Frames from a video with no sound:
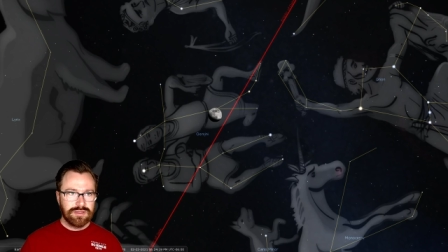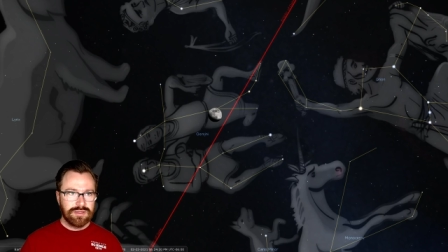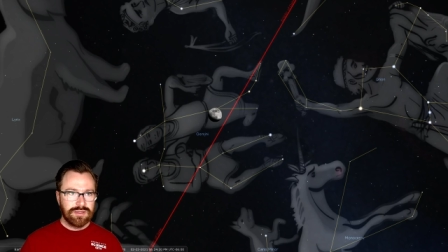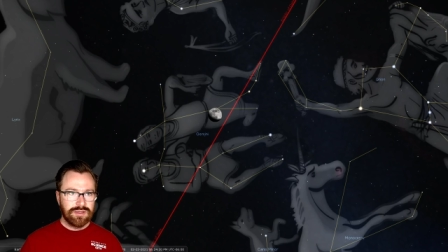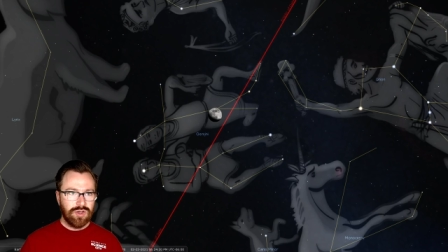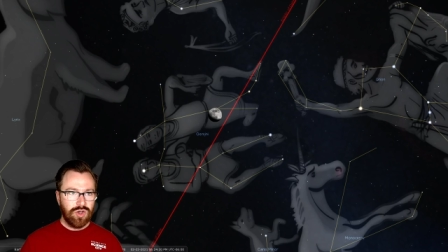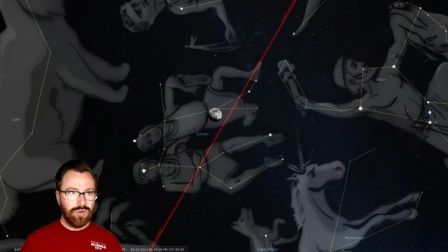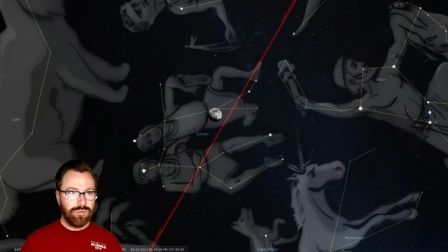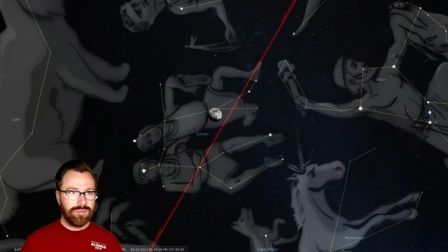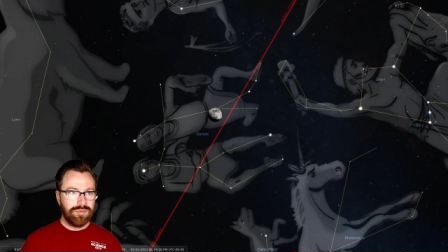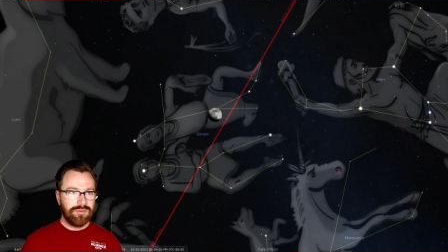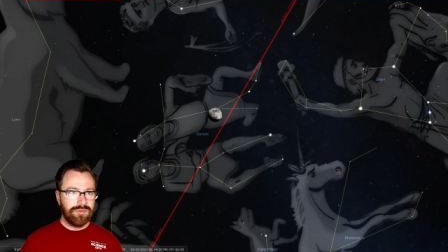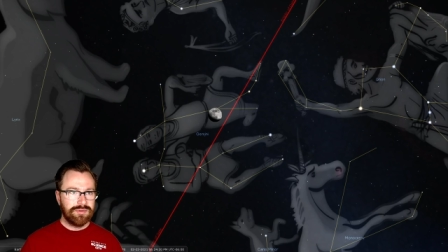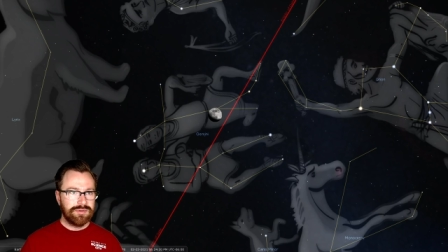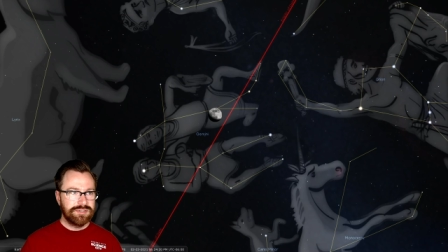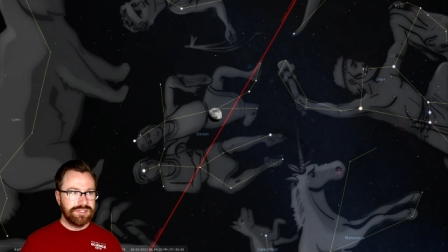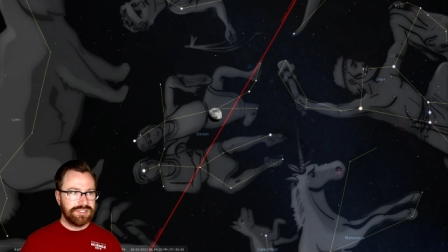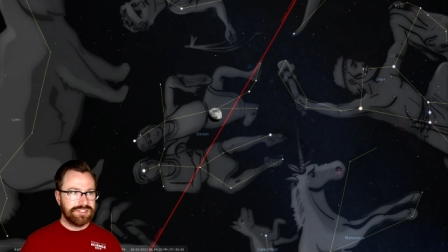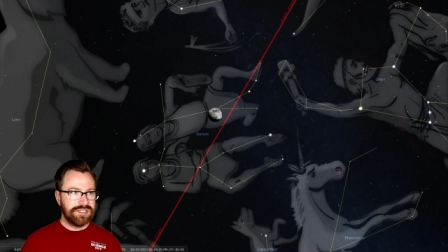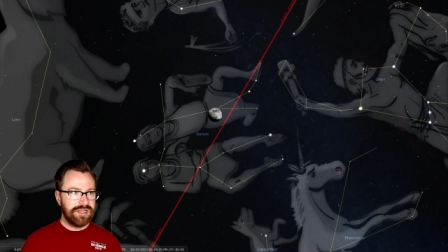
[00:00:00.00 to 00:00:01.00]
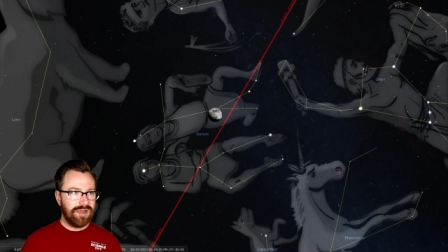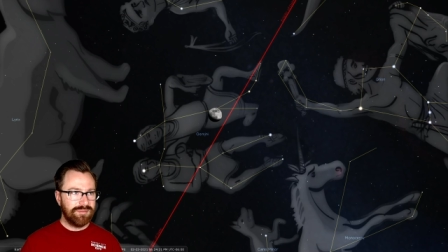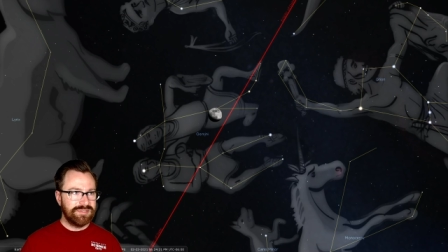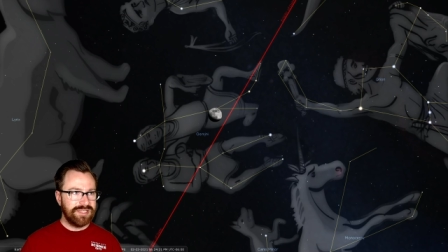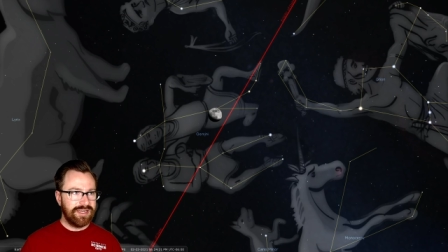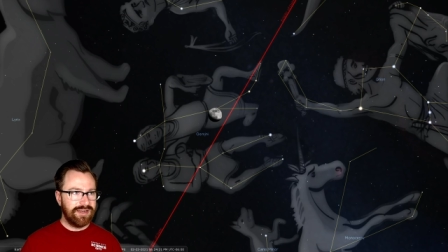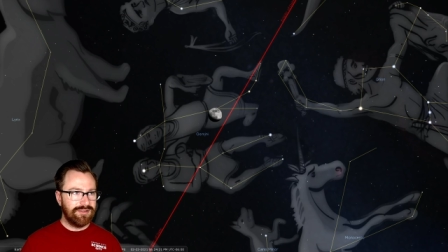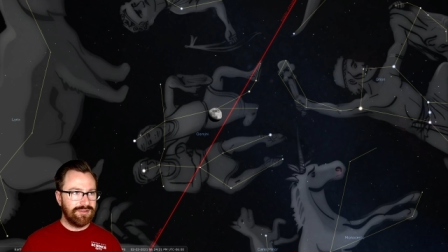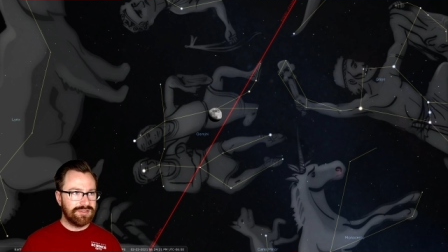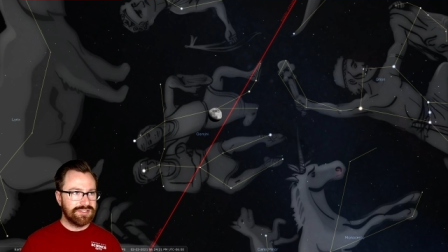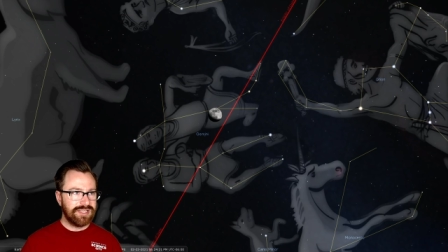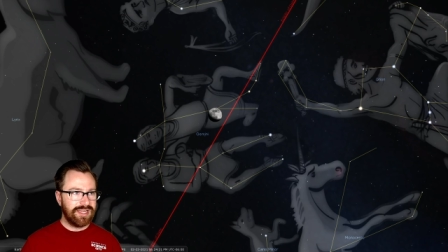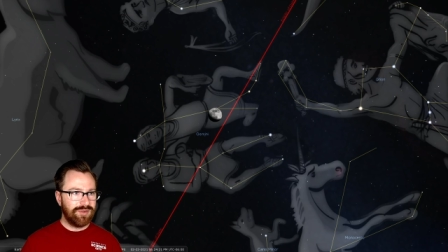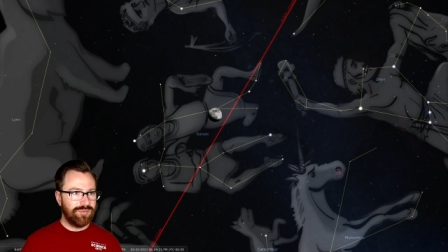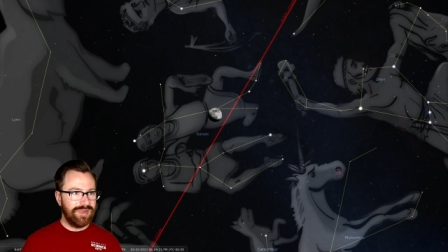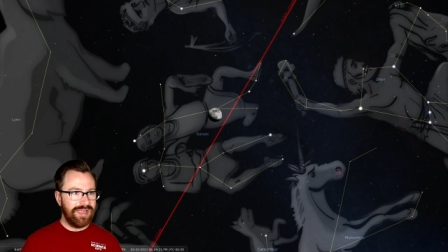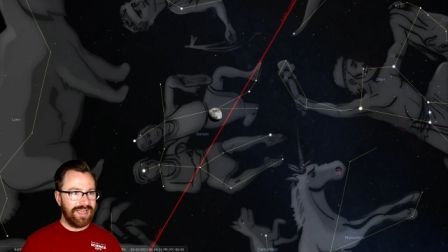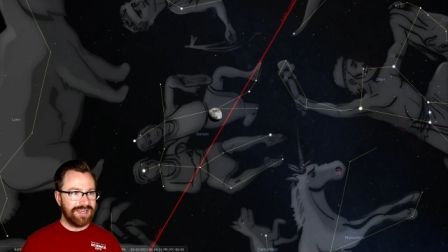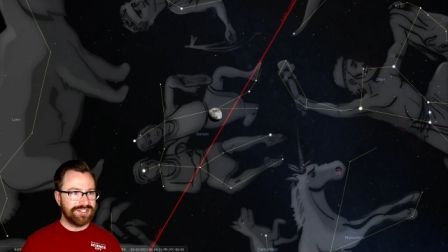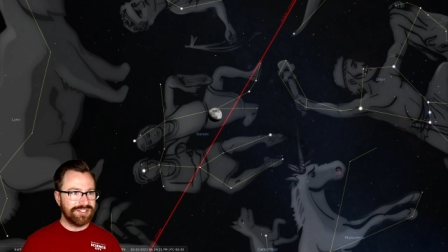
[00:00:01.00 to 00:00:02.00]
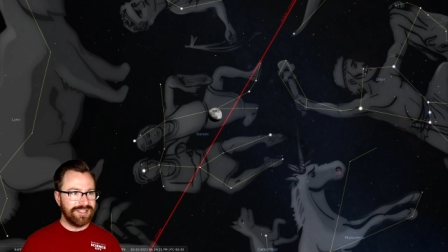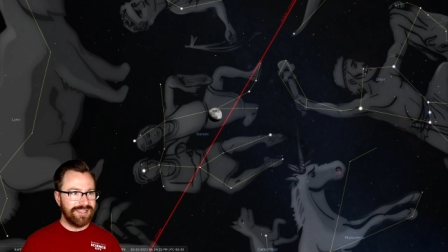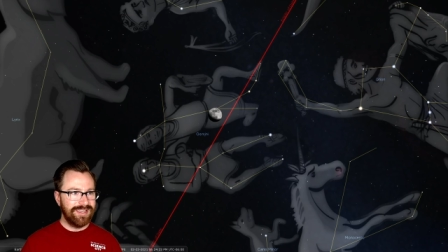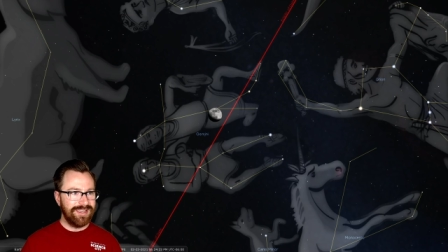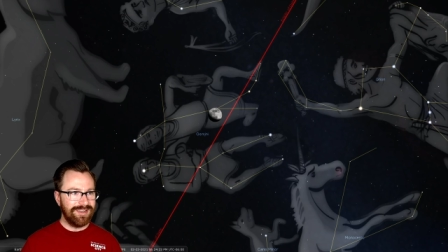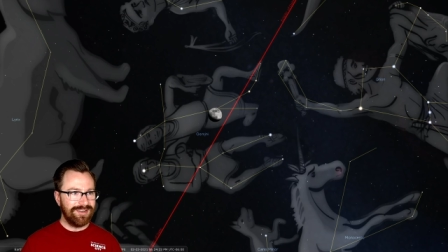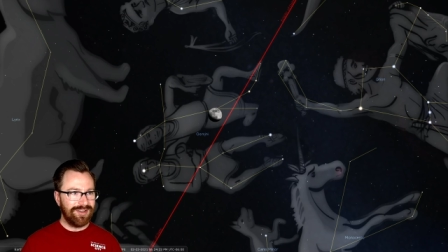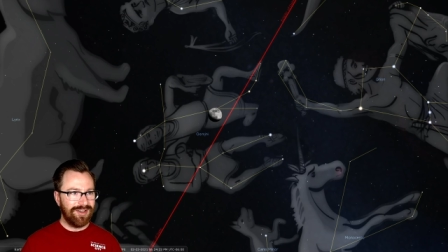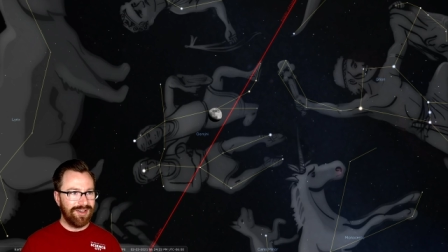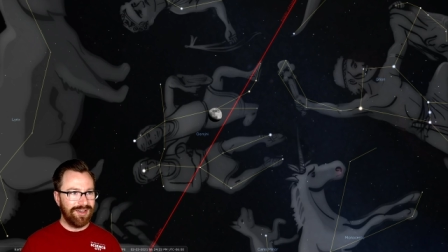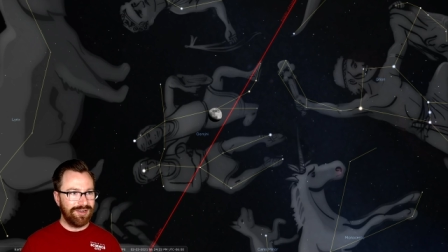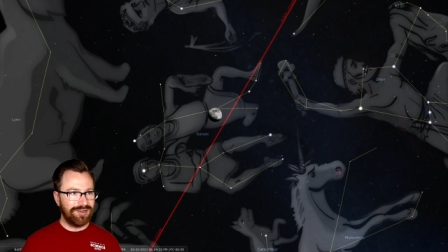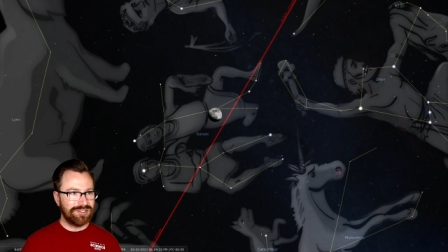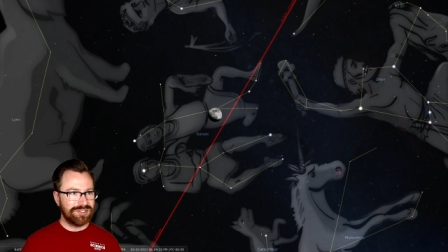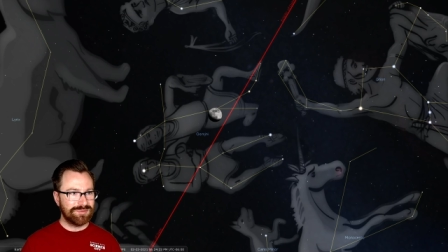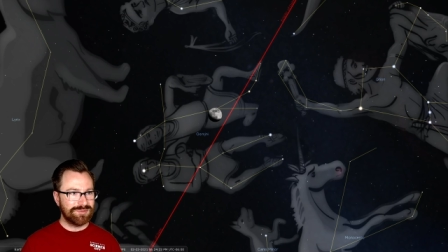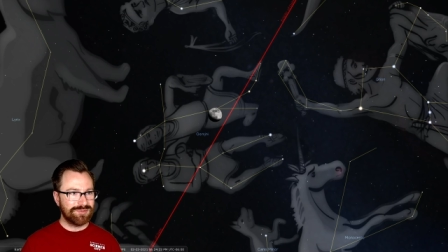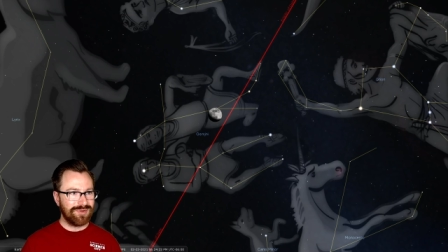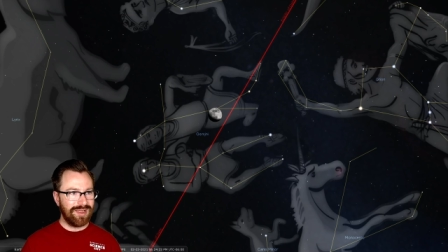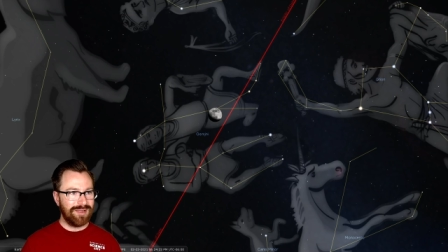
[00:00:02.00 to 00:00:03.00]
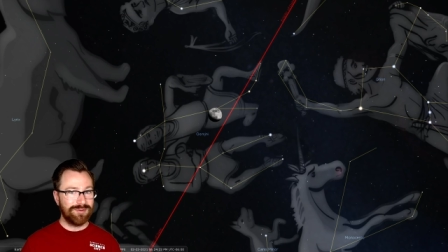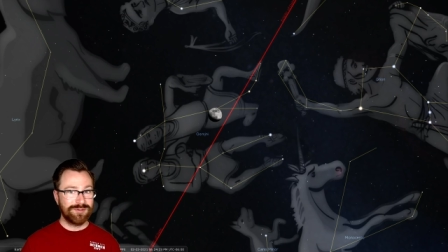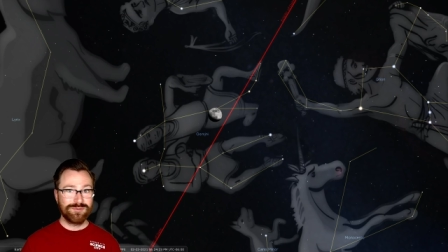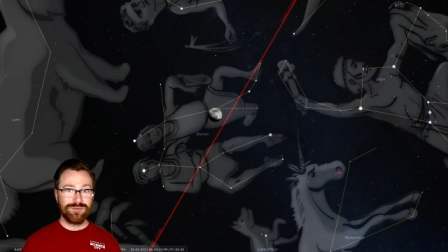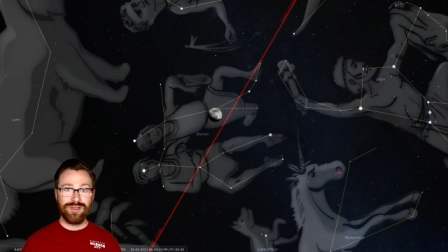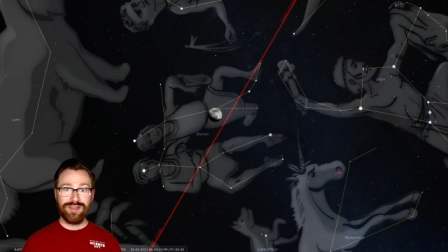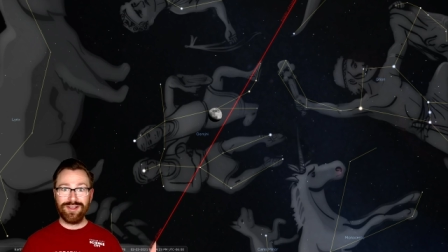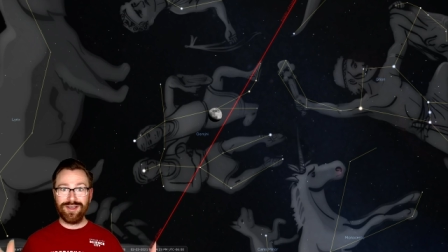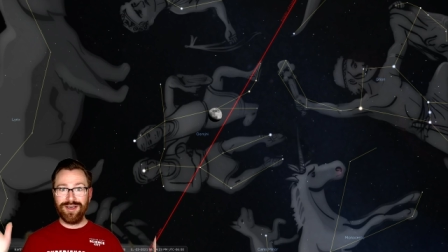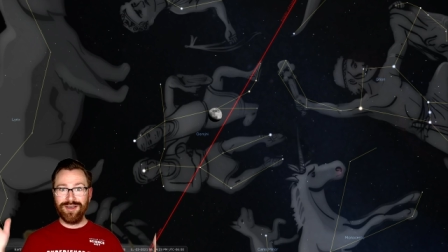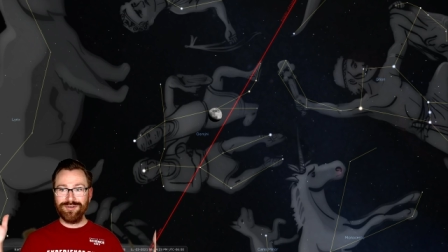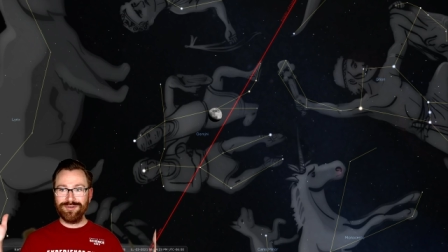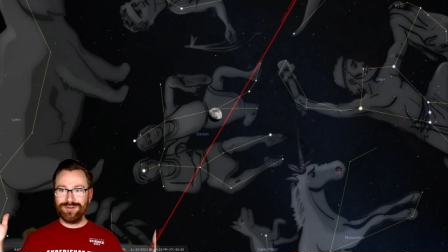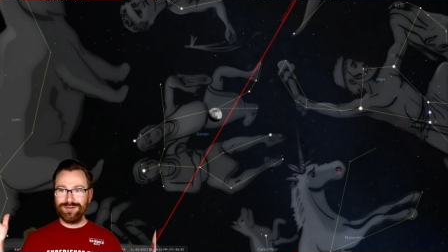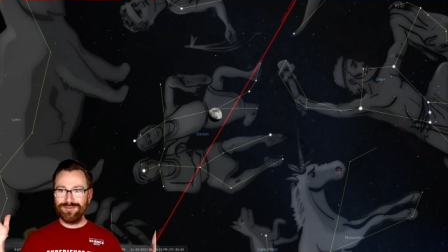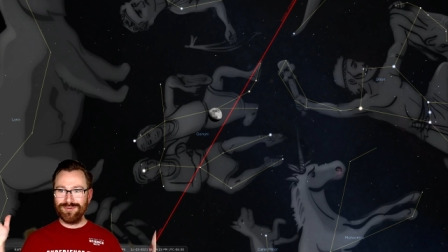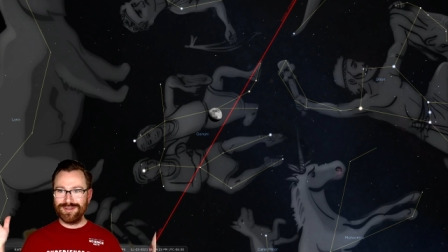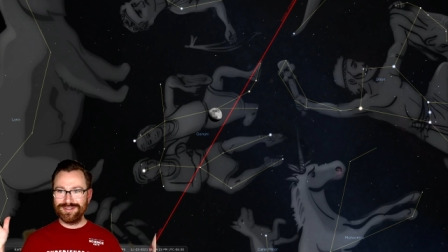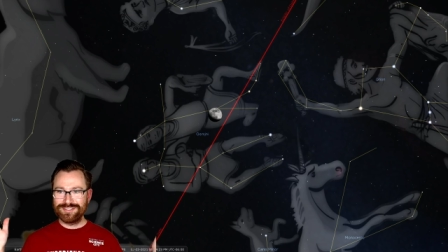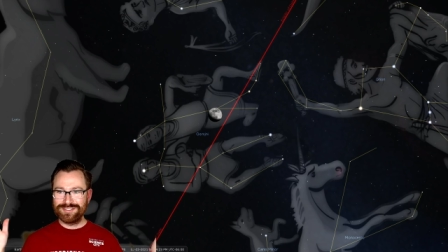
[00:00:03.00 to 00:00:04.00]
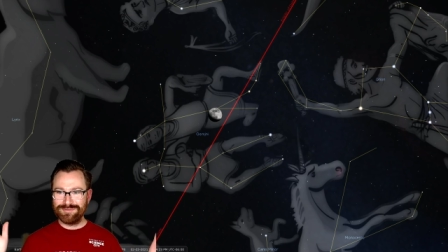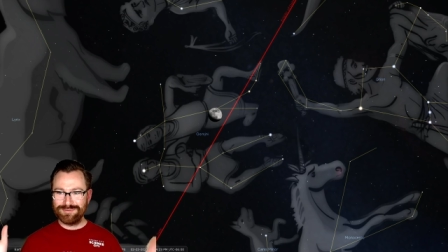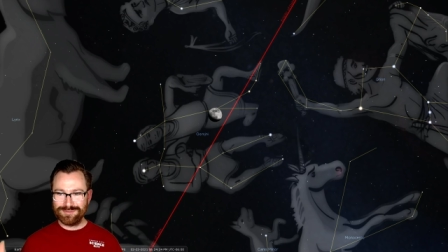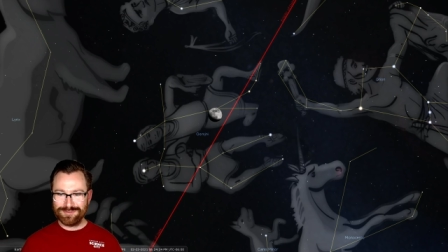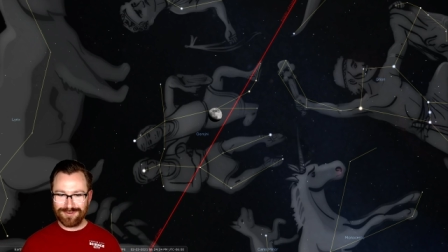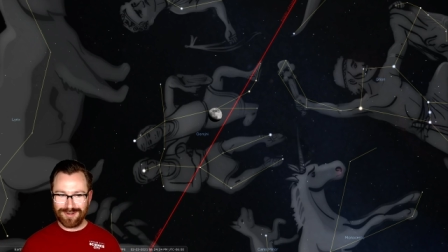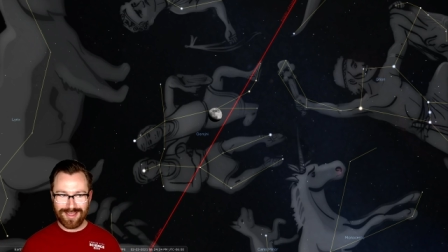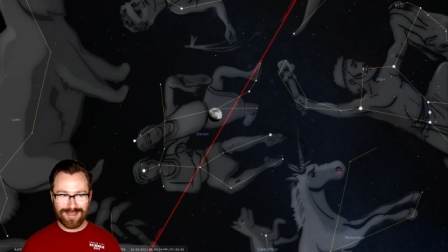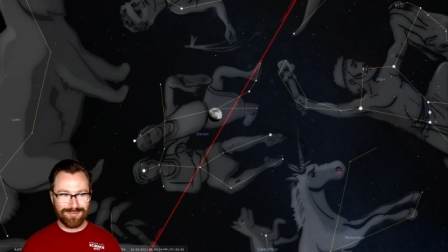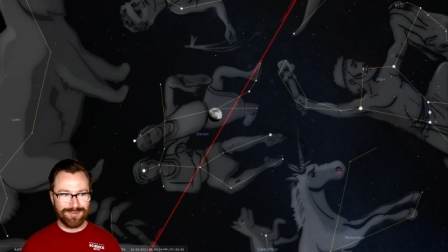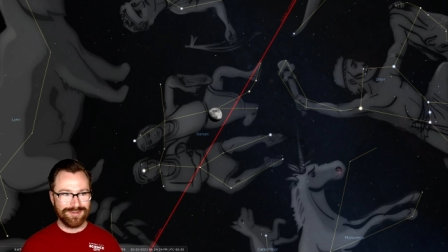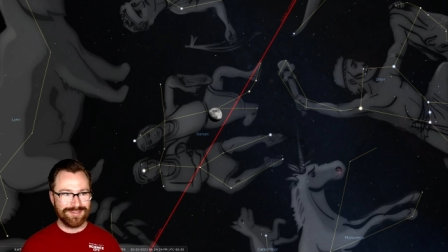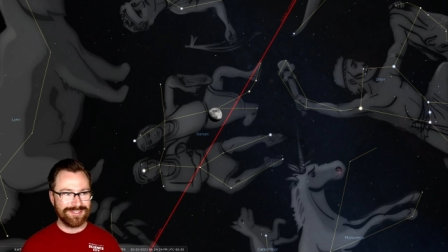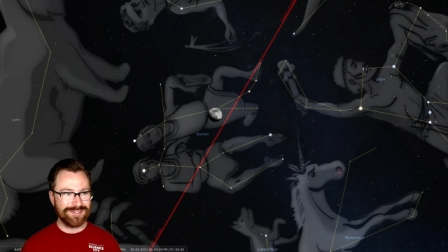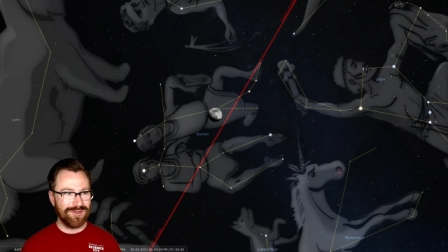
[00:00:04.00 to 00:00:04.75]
Oh, just an update. It looks like we actually hit 100 subscribers. We're at 101 subscribers.